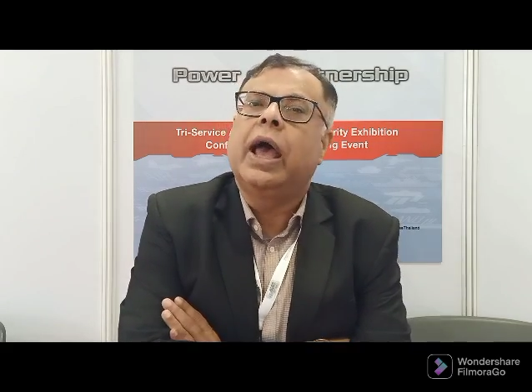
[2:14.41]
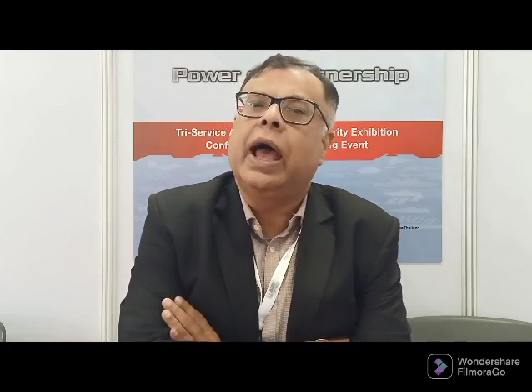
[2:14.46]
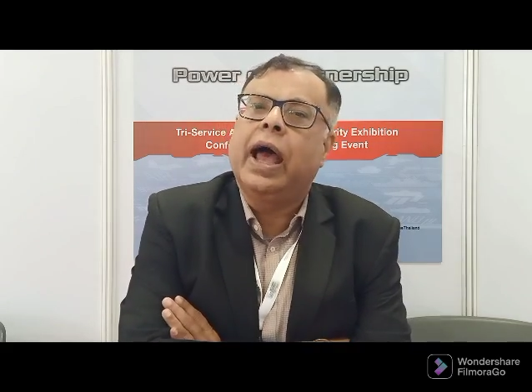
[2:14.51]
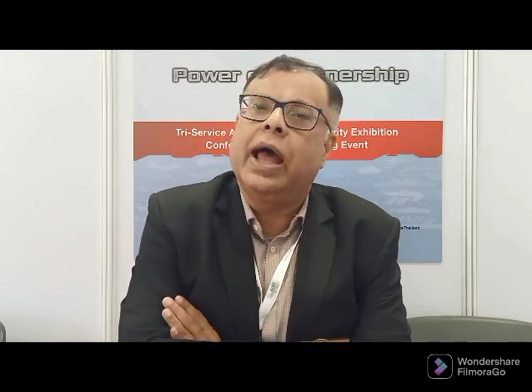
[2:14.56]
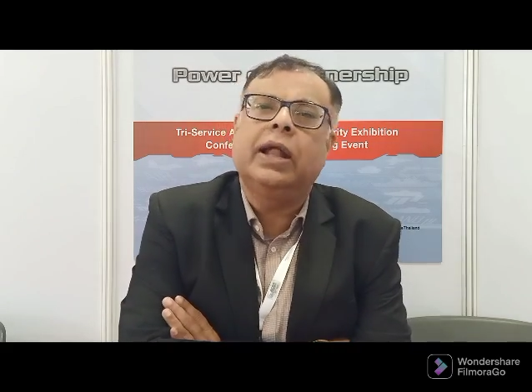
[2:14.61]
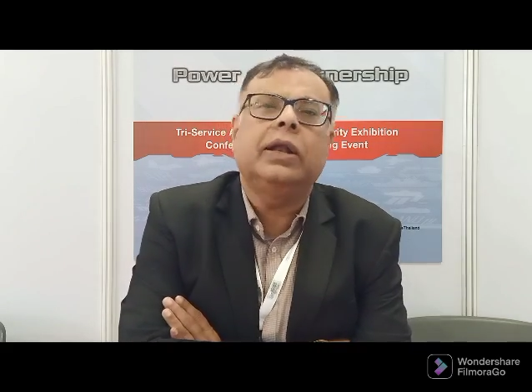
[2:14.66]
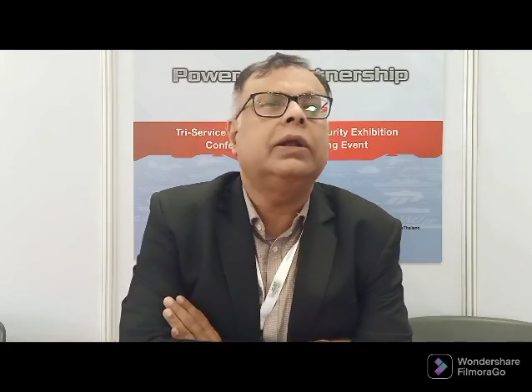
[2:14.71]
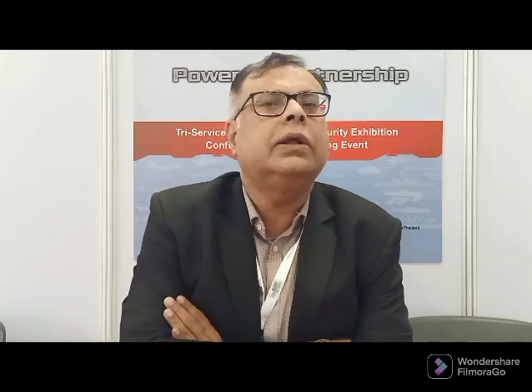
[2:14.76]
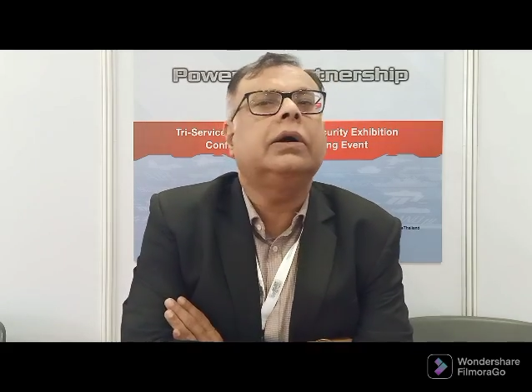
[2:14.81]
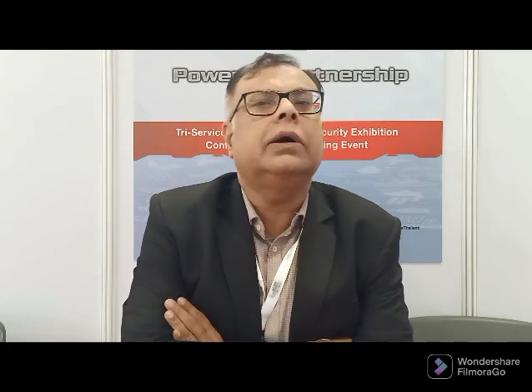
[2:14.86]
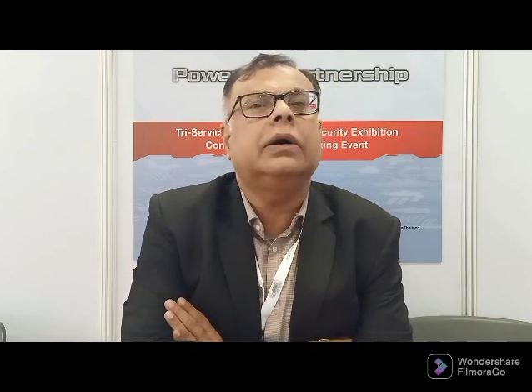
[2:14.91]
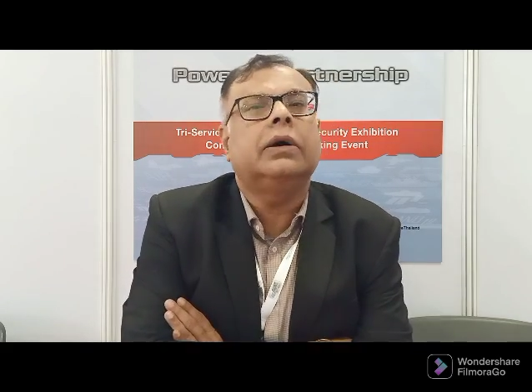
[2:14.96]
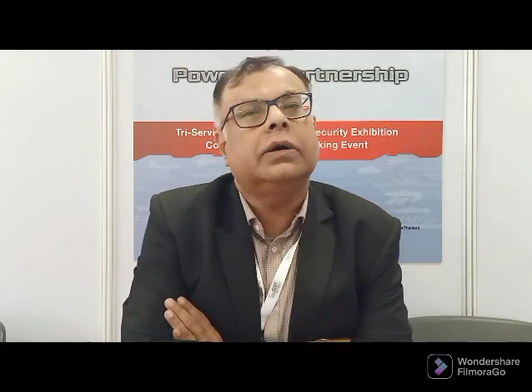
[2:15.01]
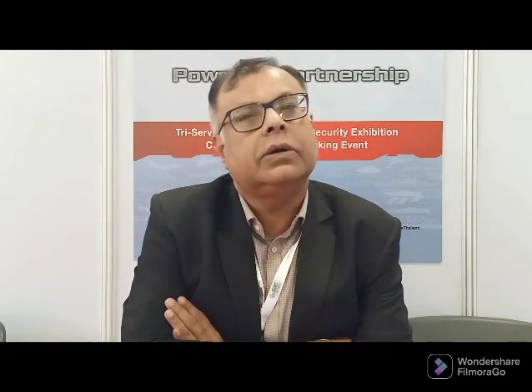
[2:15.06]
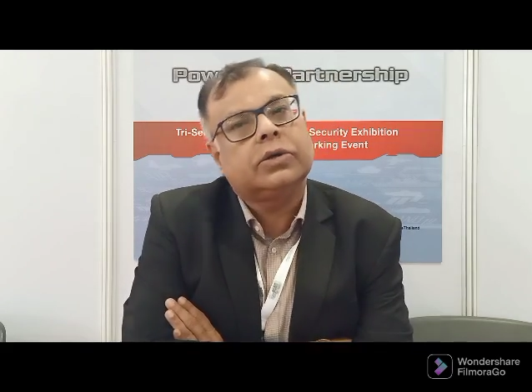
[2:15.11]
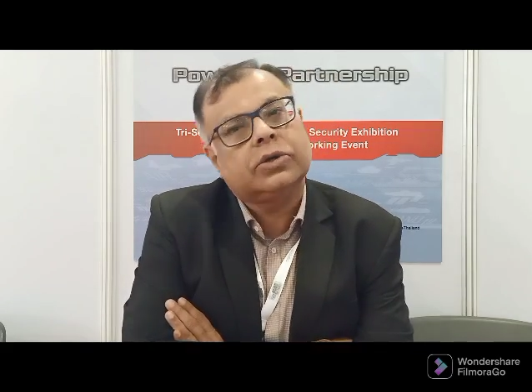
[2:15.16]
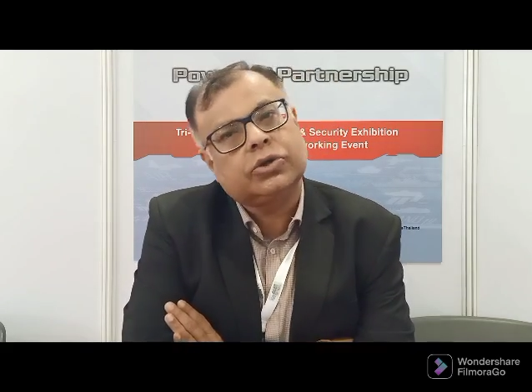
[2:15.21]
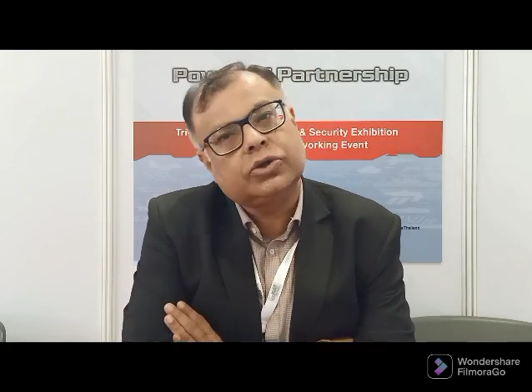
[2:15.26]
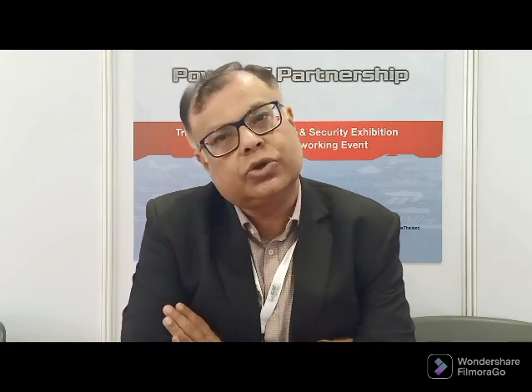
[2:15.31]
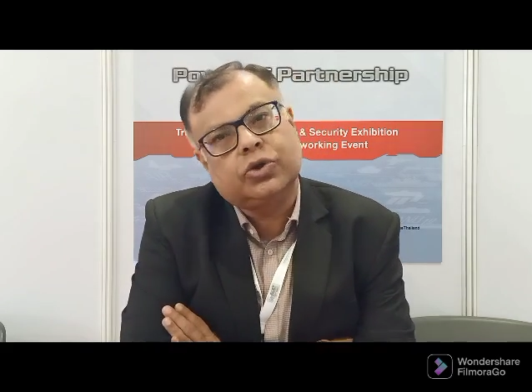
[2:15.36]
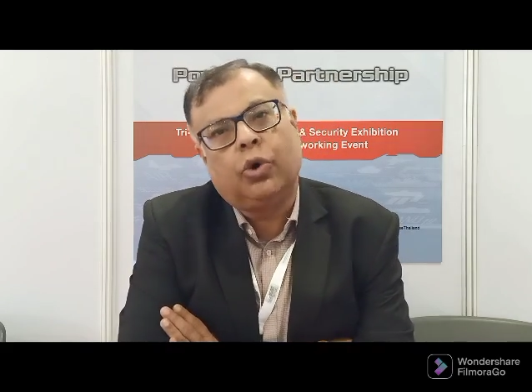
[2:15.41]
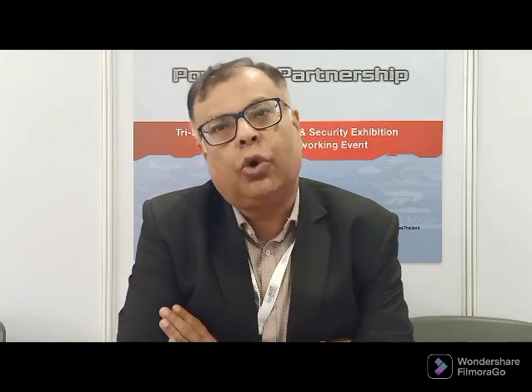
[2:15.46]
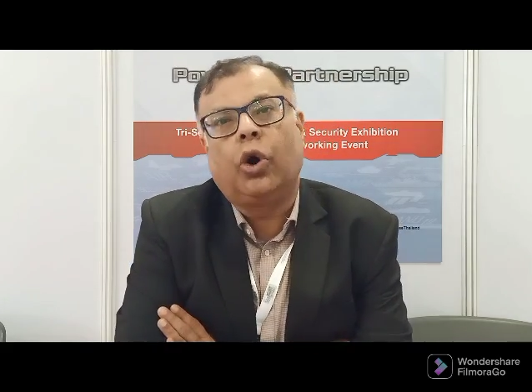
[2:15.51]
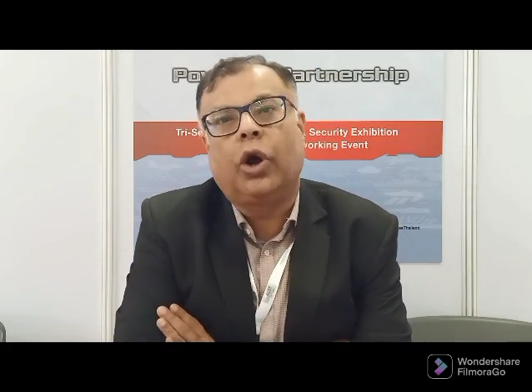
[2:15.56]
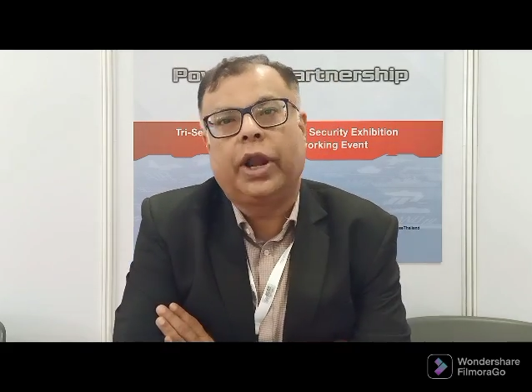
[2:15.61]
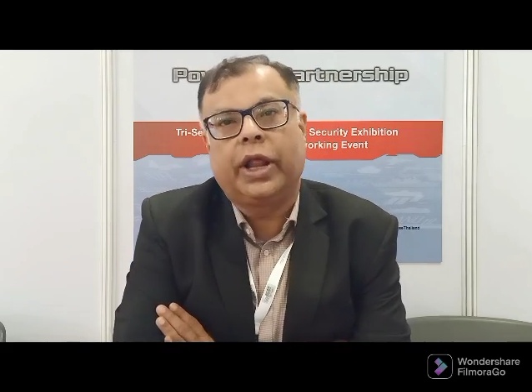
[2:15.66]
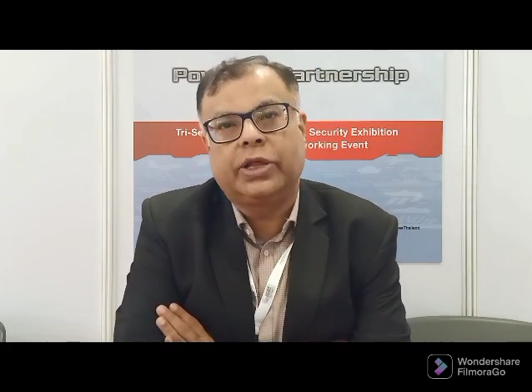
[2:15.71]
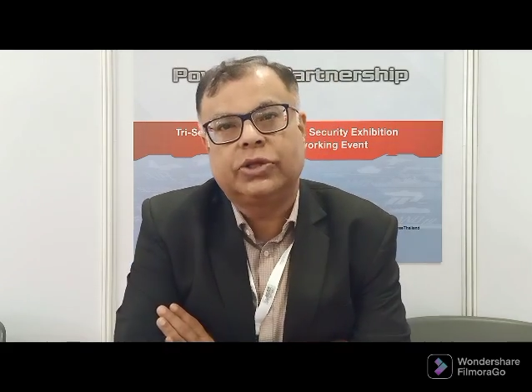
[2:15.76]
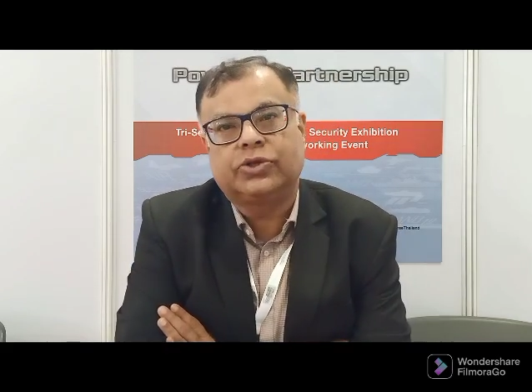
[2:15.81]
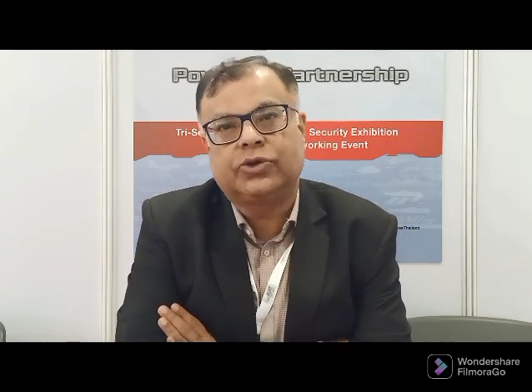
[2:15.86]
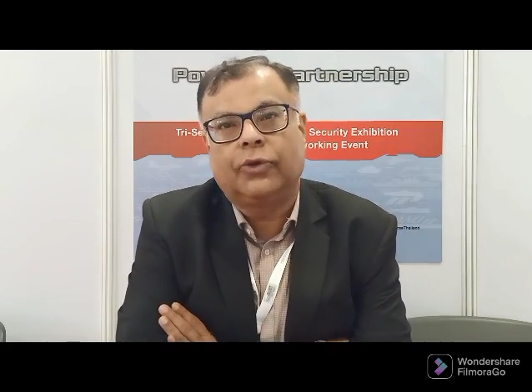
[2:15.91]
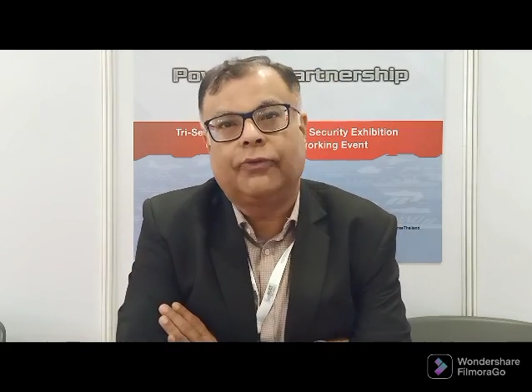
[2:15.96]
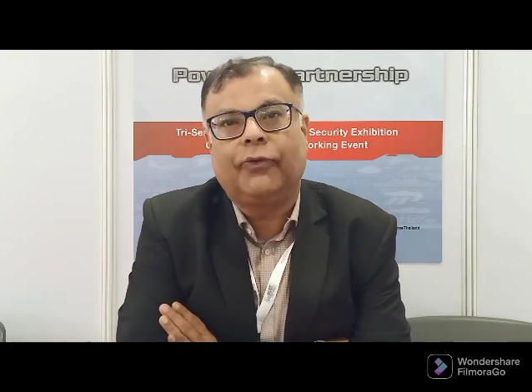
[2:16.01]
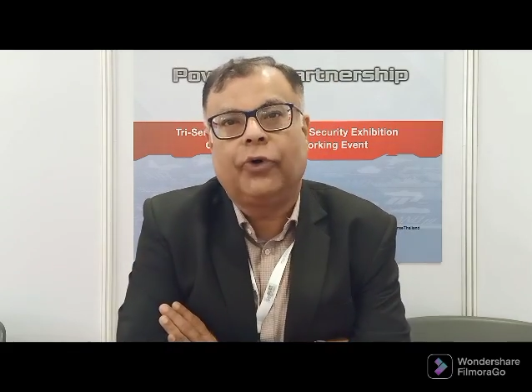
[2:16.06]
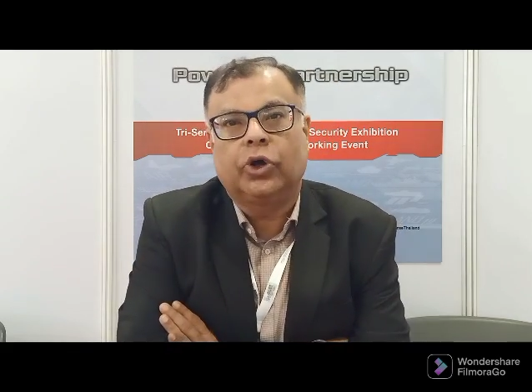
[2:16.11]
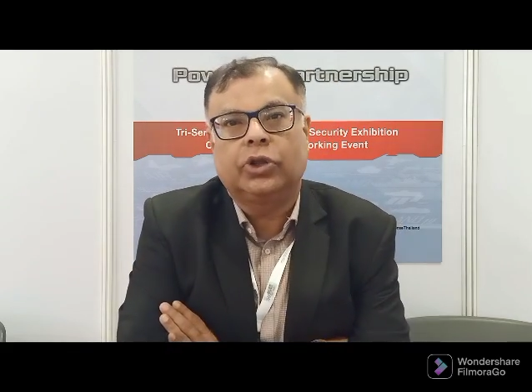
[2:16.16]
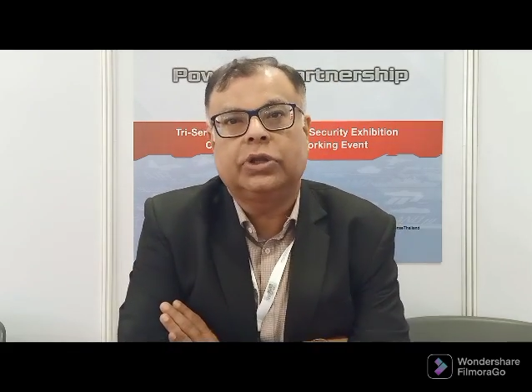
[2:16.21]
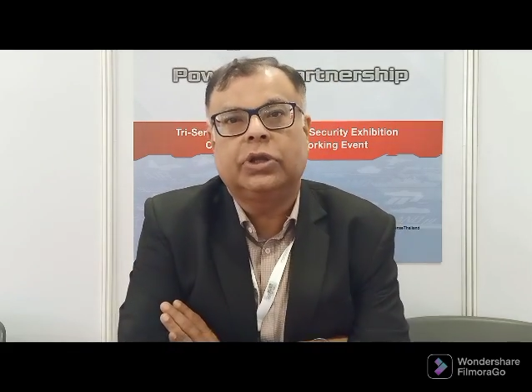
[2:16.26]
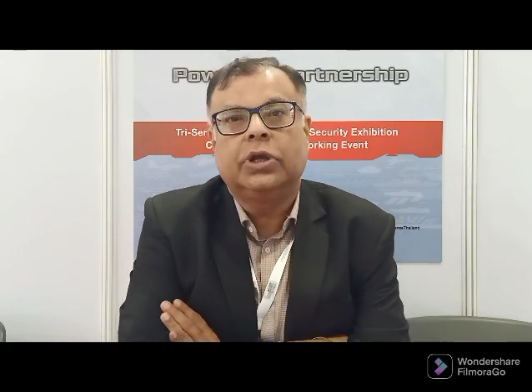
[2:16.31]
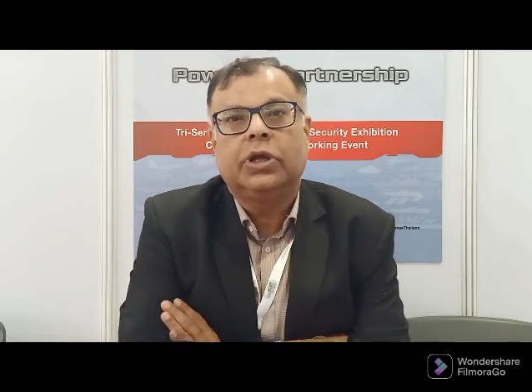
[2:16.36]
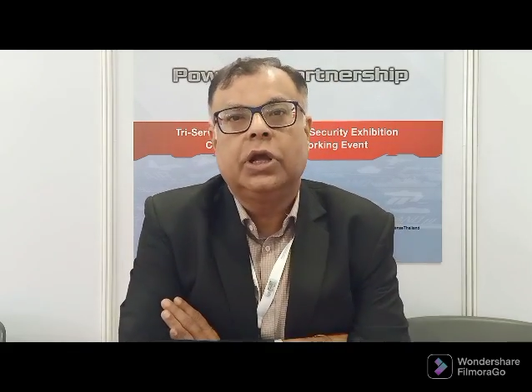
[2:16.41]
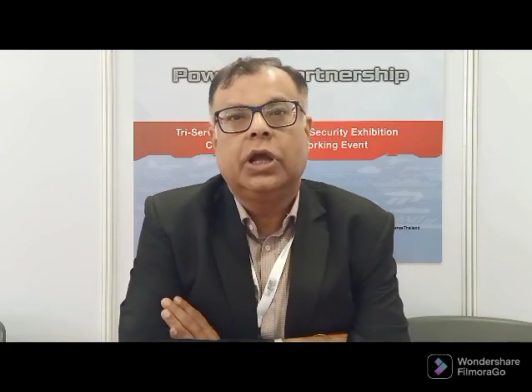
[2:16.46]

and so on and so forth.